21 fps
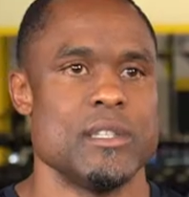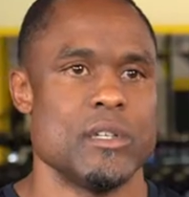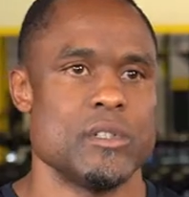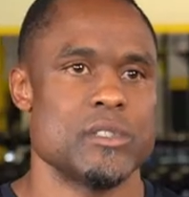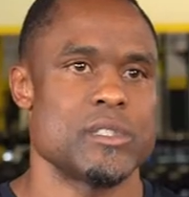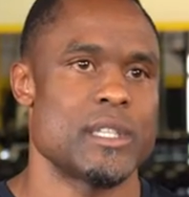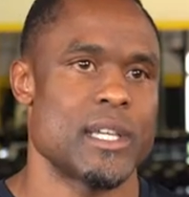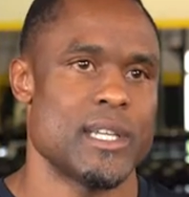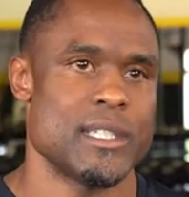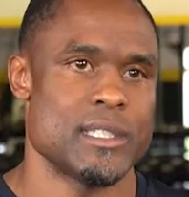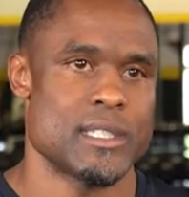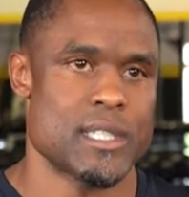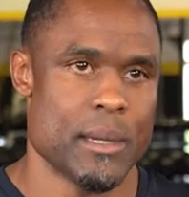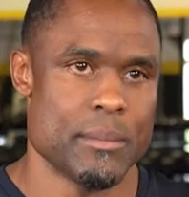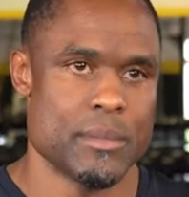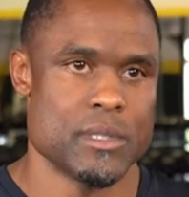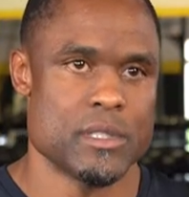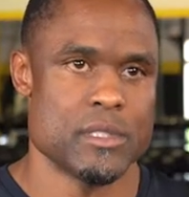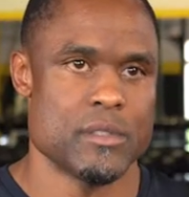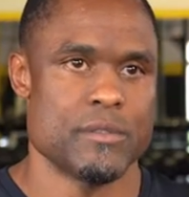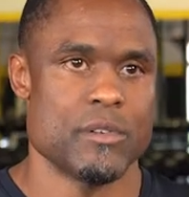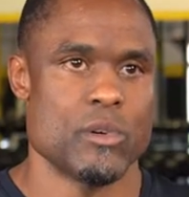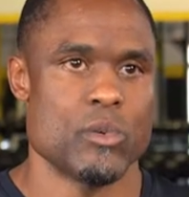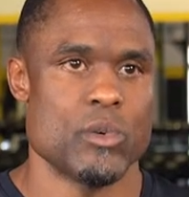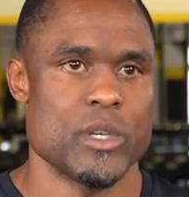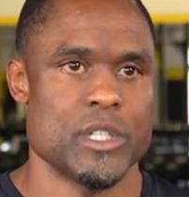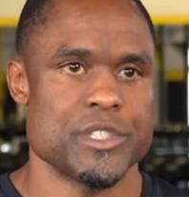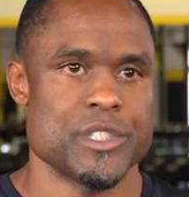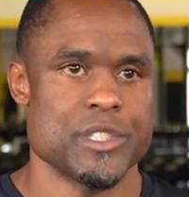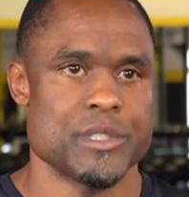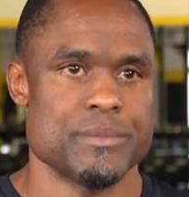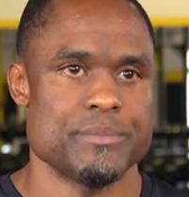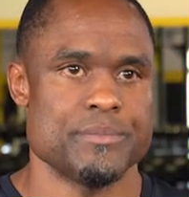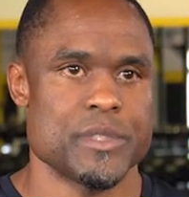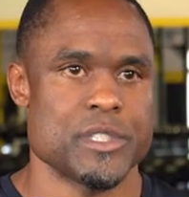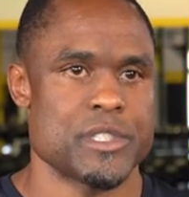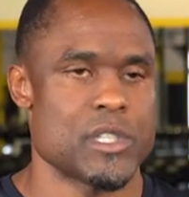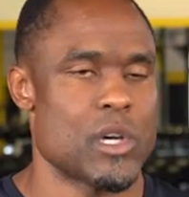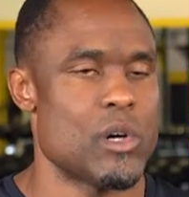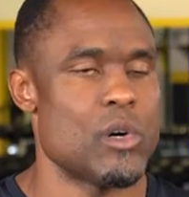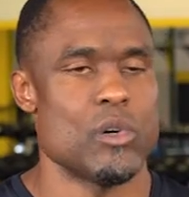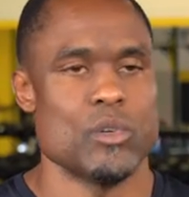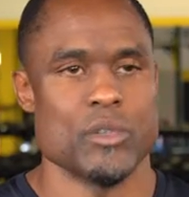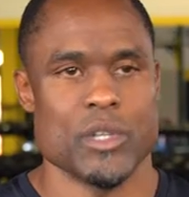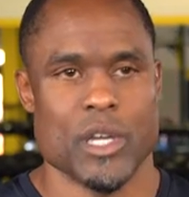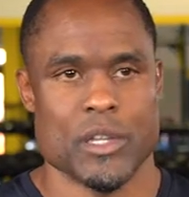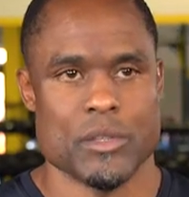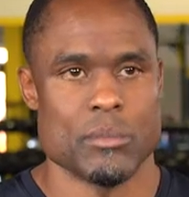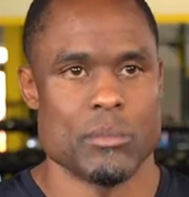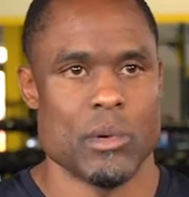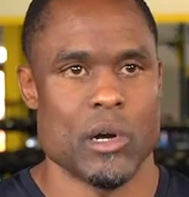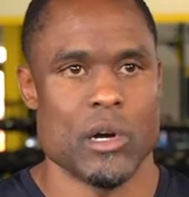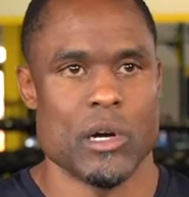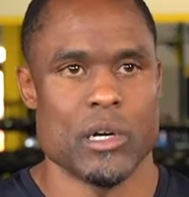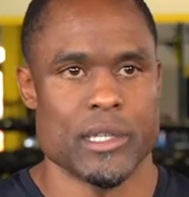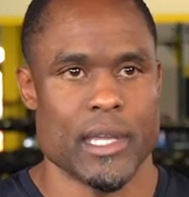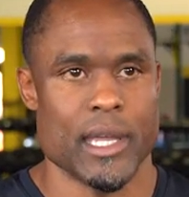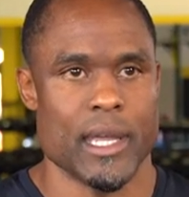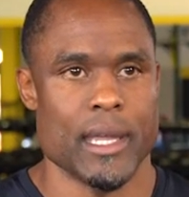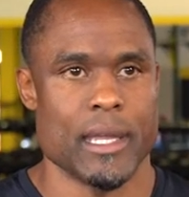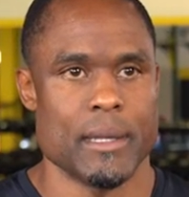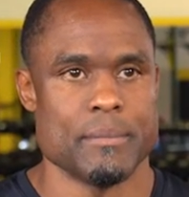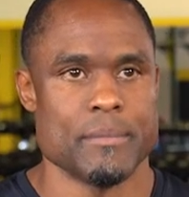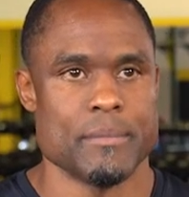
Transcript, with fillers: those things come into fruition is a whole nother ball game